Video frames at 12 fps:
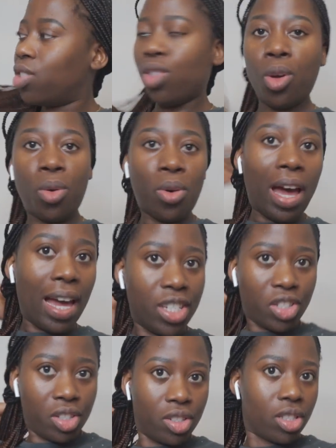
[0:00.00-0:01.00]
So I
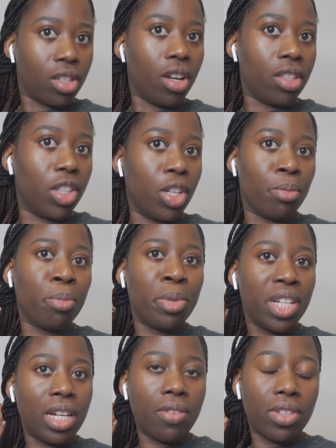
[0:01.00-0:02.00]
just got done
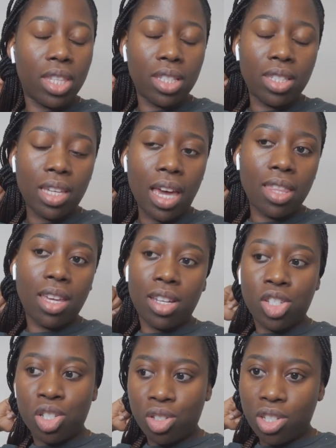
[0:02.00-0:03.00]
putting everything together. I
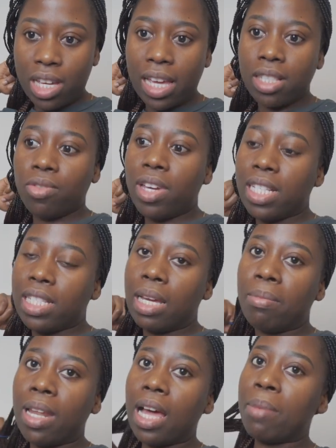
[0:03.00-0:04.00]
showed you guys via
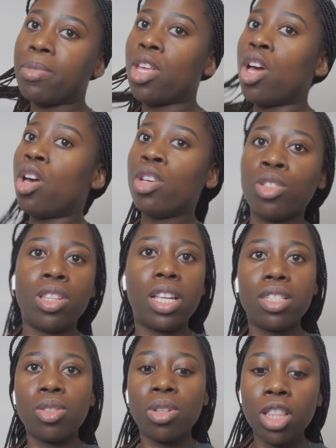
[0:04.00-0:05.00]
time lapse. So
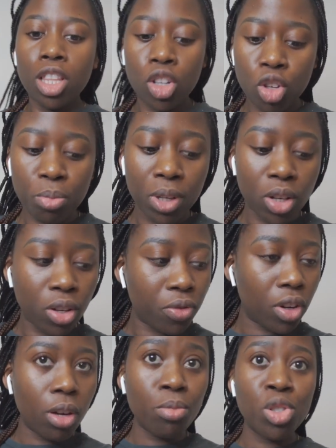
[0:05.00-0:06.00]
let's do a little bit of
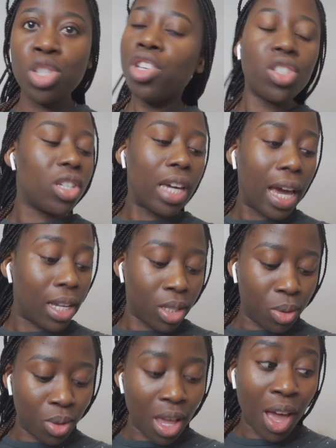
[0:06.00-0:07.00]
um showing you
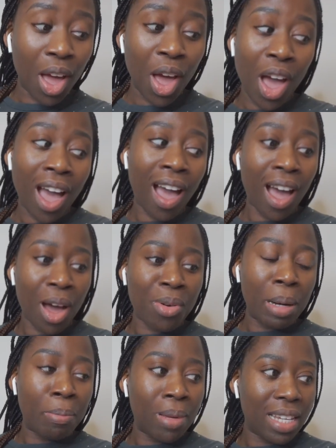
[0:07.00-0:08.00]
guys how
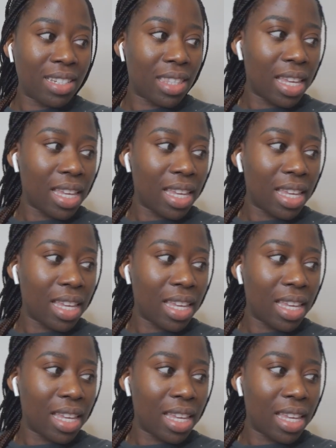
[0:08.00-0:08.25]
I place